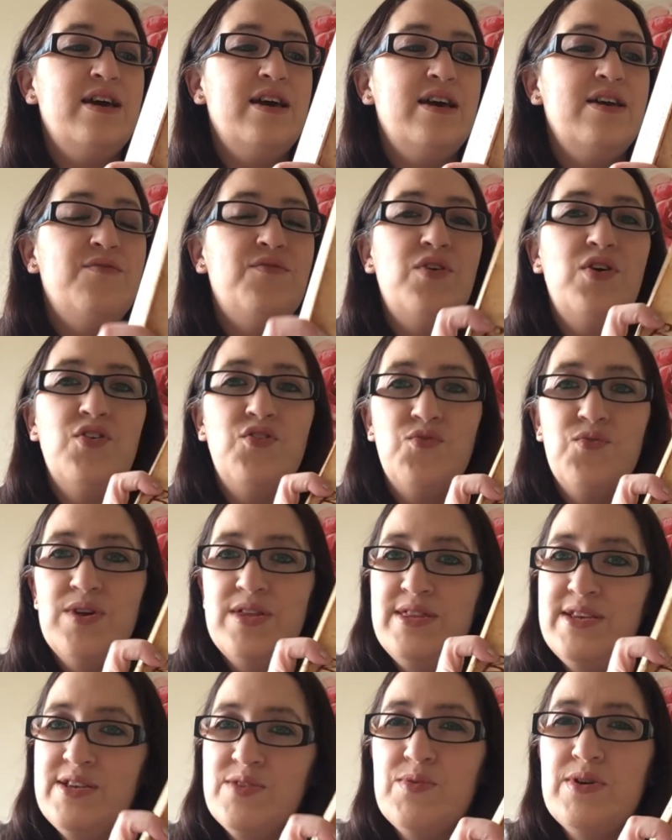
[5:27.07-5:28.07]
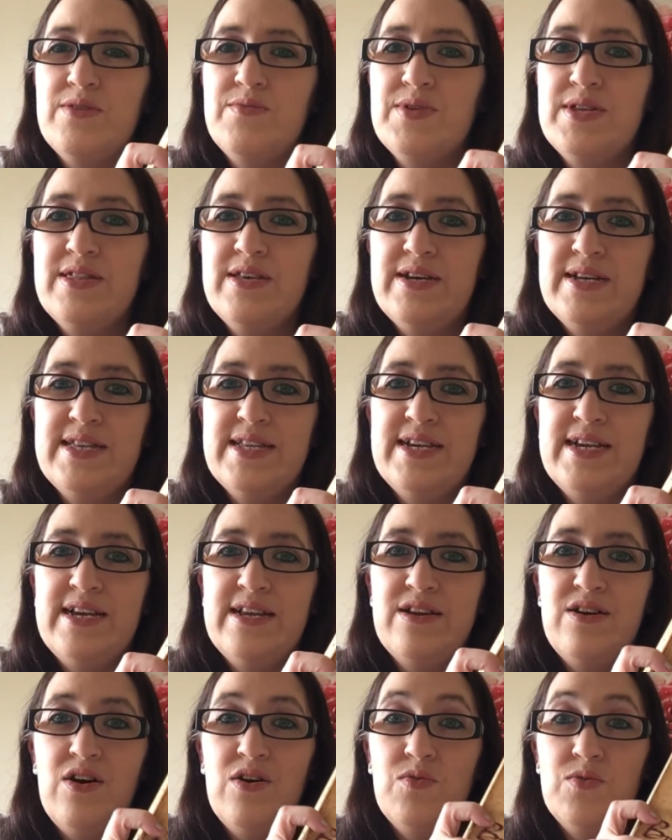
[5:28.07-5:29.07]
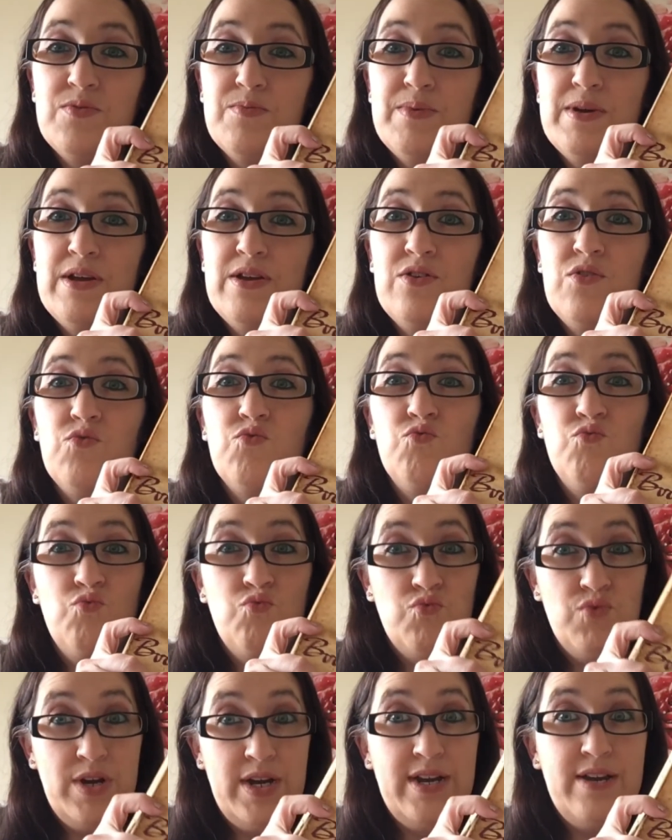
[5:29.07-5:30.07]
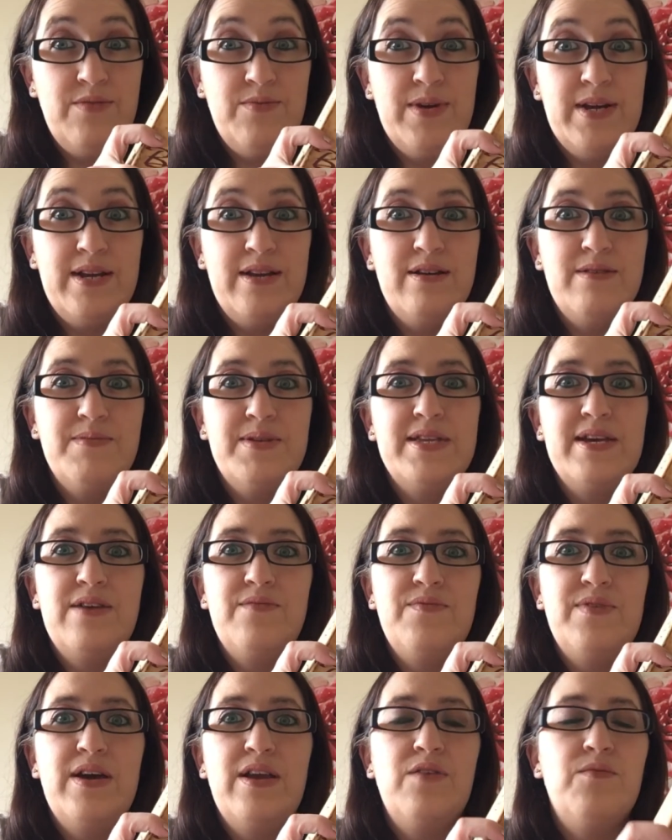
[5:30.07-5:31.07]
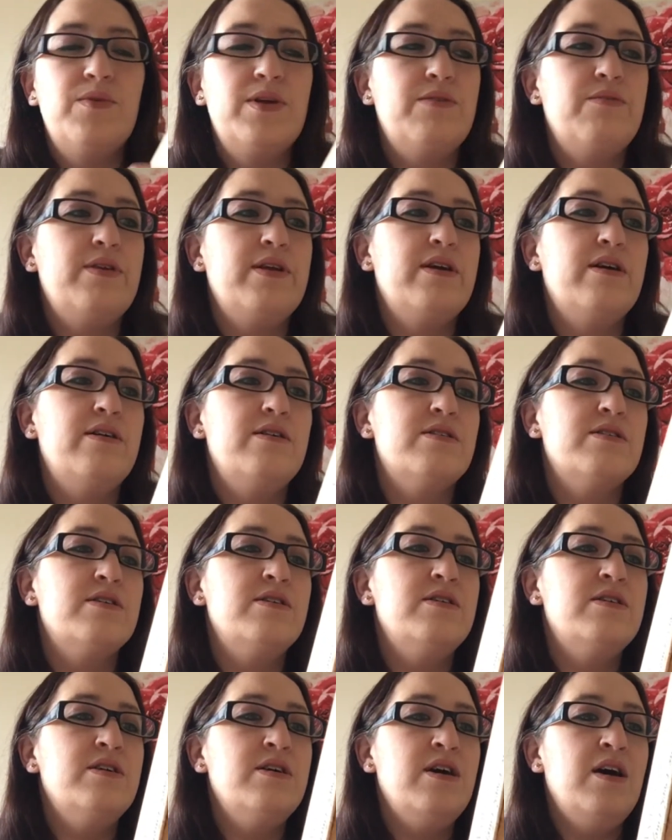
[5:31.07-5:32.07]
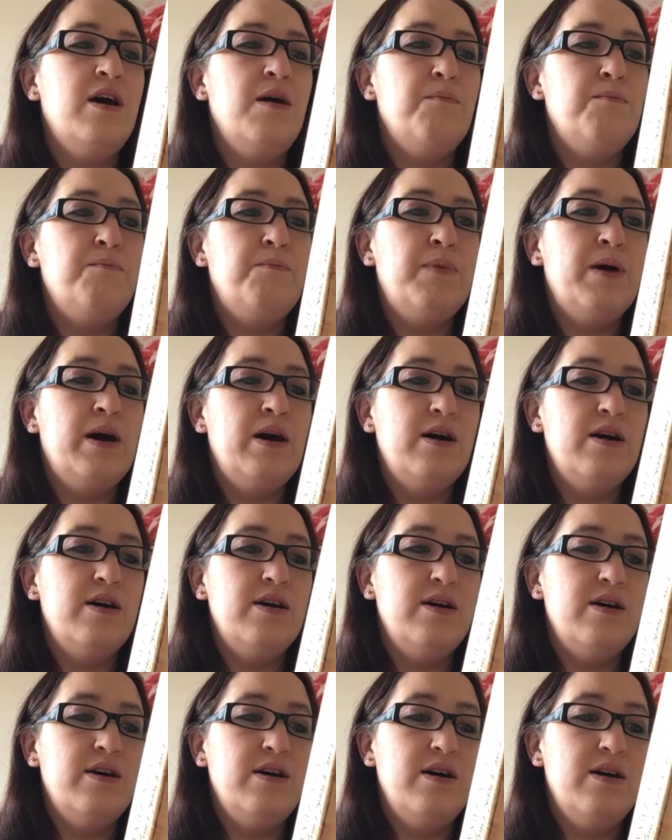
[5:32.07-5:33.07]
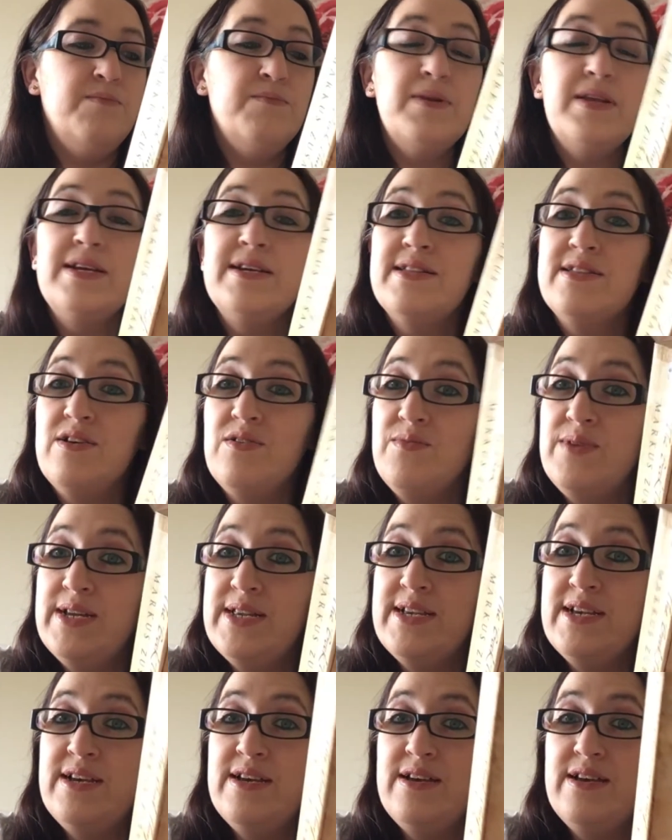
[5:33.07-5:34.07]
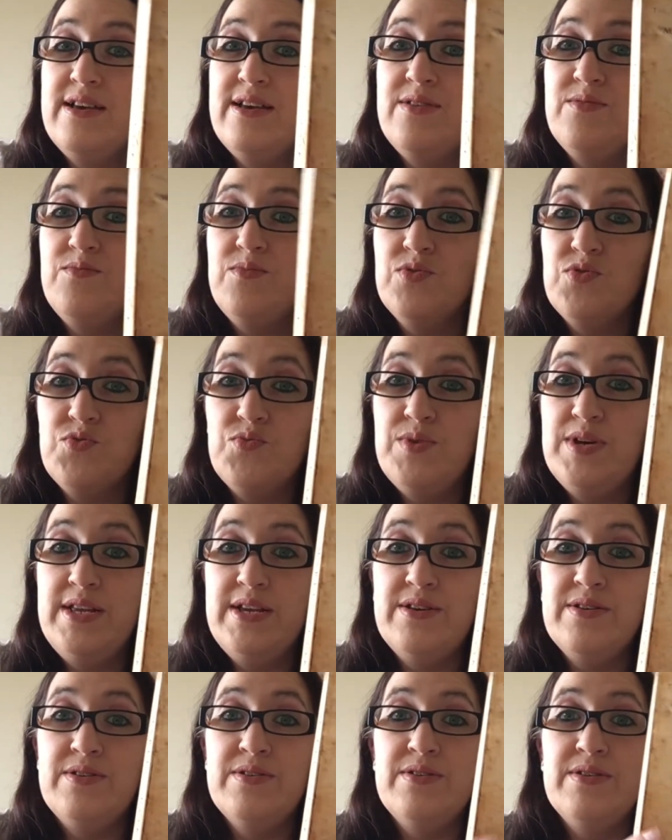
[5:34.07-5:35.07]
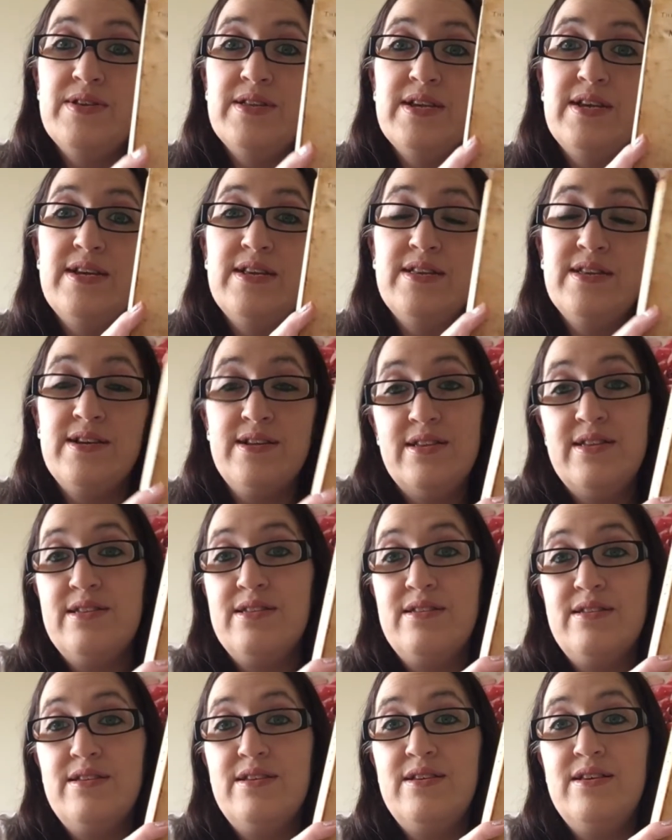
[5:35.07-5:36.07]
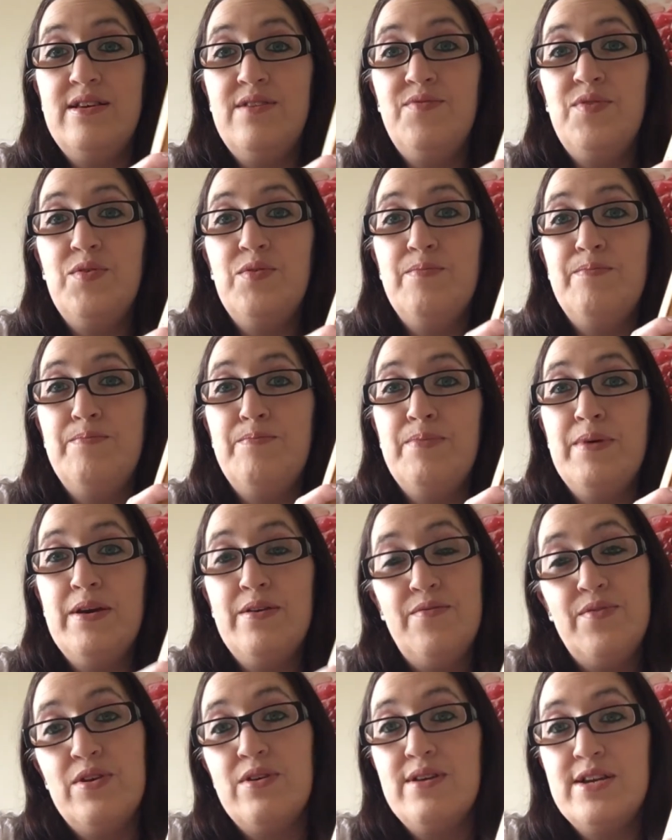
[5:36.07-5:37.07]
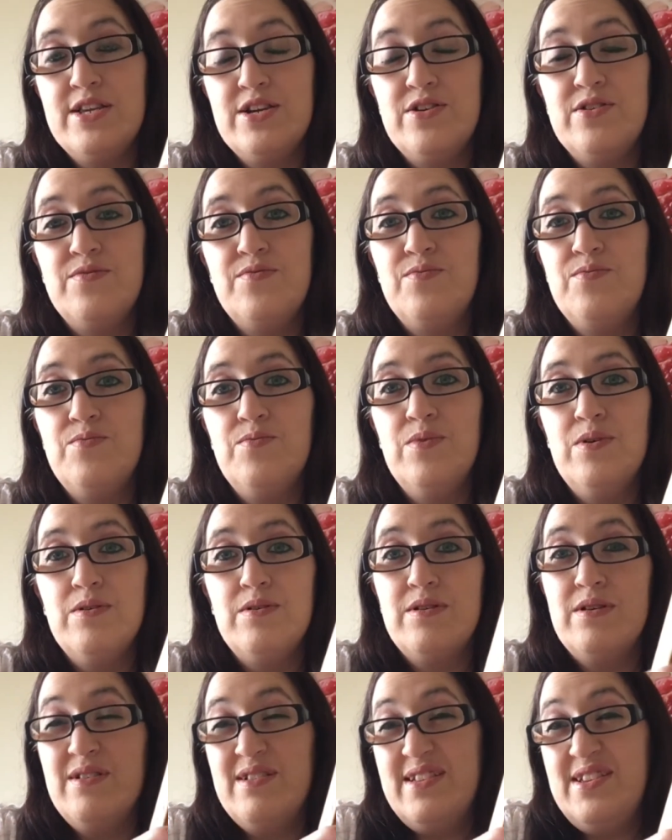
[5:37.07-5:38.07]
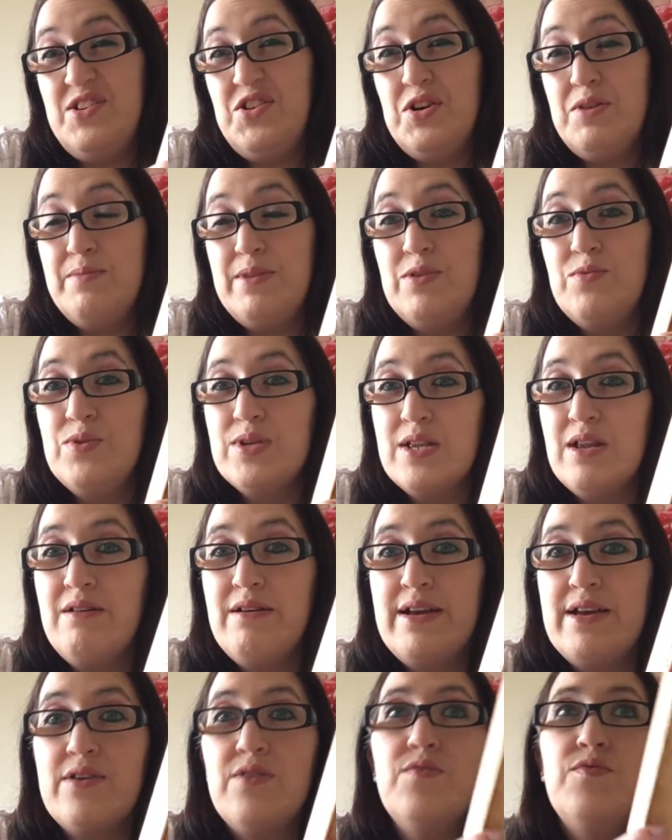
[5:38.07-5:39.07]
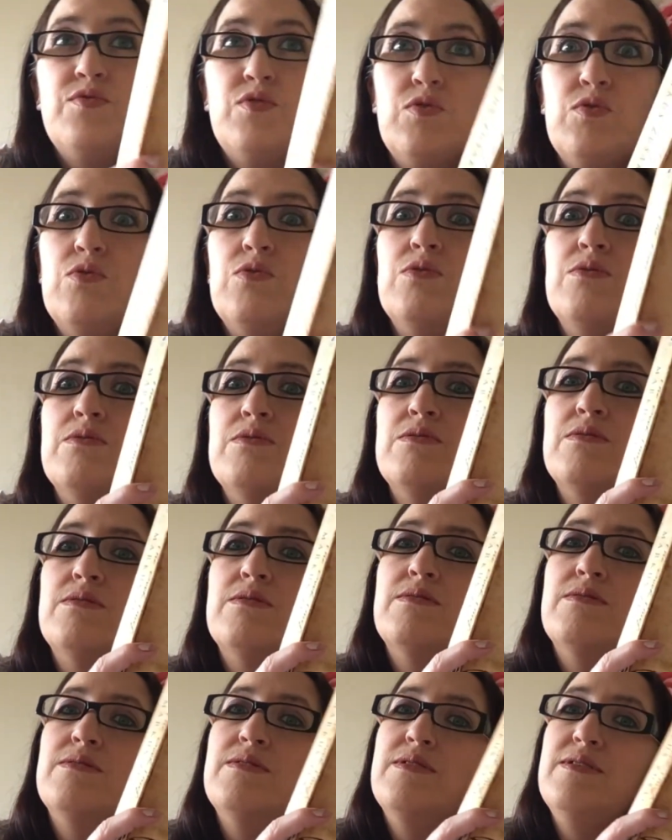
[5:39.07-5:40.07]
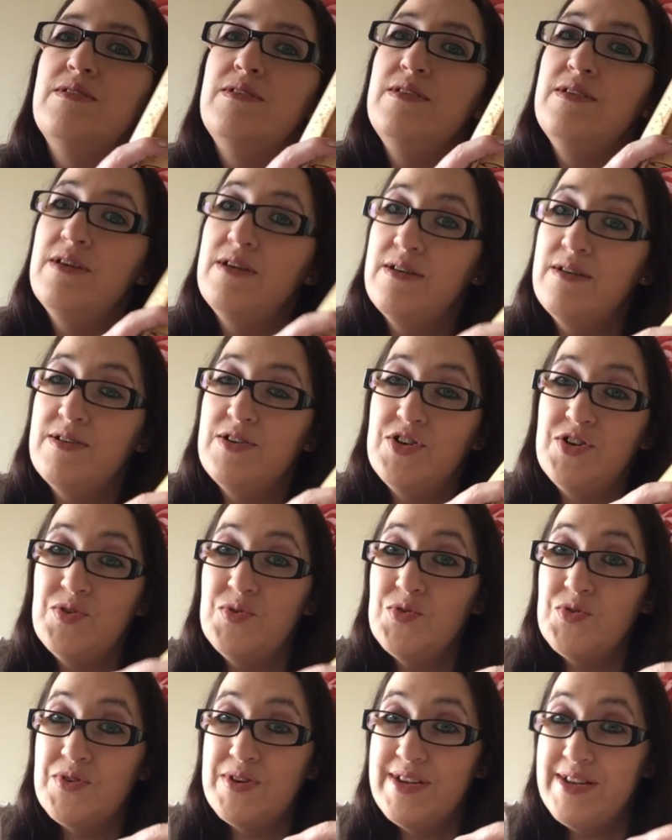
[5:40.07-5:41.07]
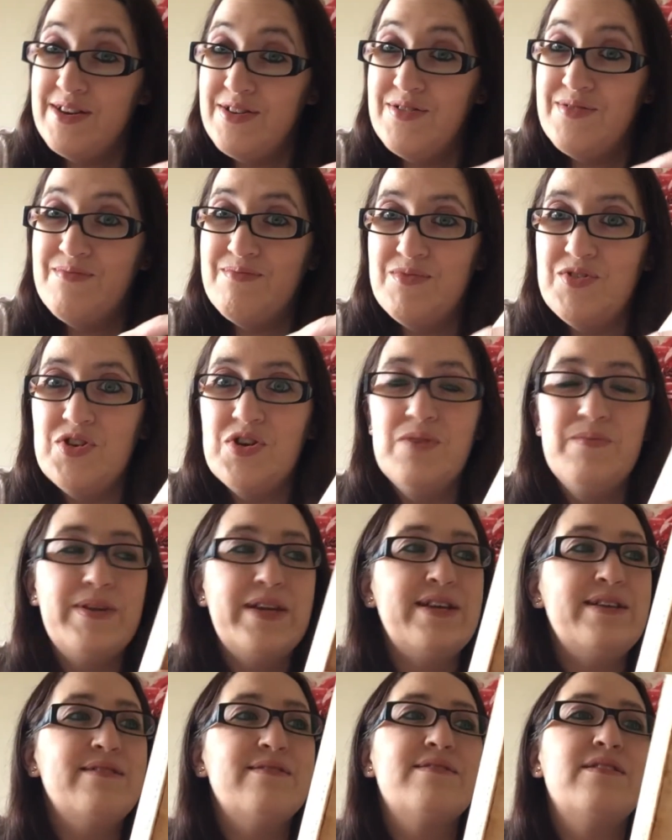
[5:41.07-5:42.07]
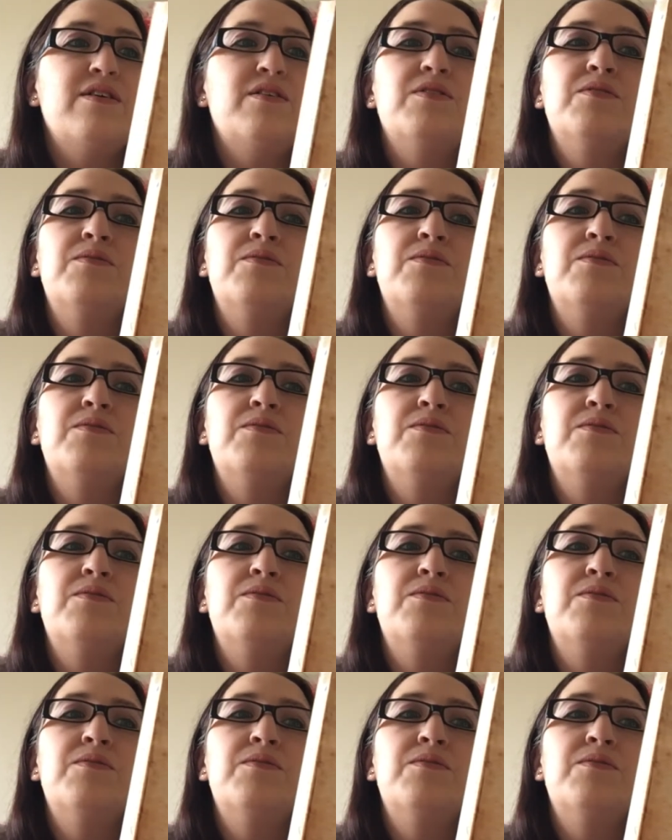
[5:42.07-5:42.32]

if I'd have read this when I was 13, I would have been really, really upset and found it really, really hard. But I'm pleased that I read it. It was really good. It does give you a bit of an idea of what Nazi Germany was like for young children in Germany. So